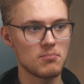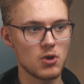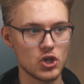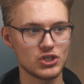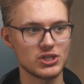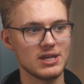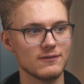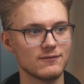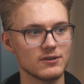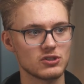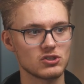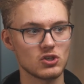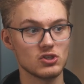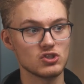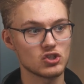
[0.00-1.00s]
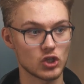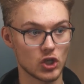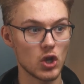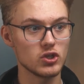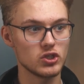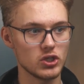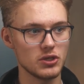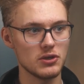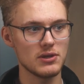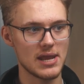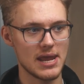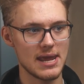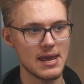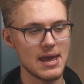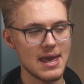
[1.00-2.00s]
pushy for students to go to
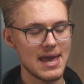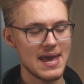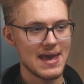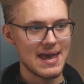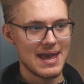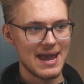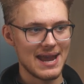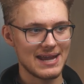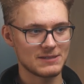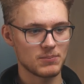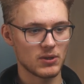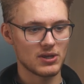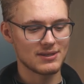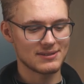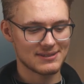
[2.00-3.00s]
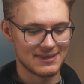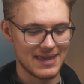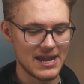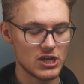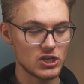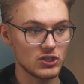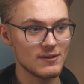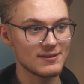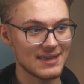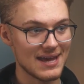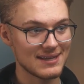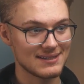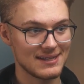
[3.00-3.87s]
uni. It's because they can use that